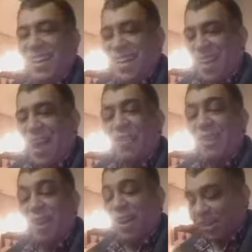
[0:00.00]
I have a
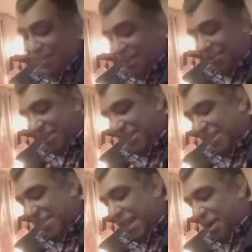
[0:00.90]
glass and everything
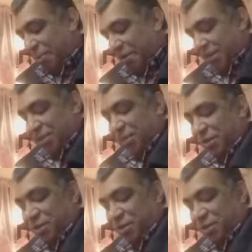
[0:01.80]
set up here, so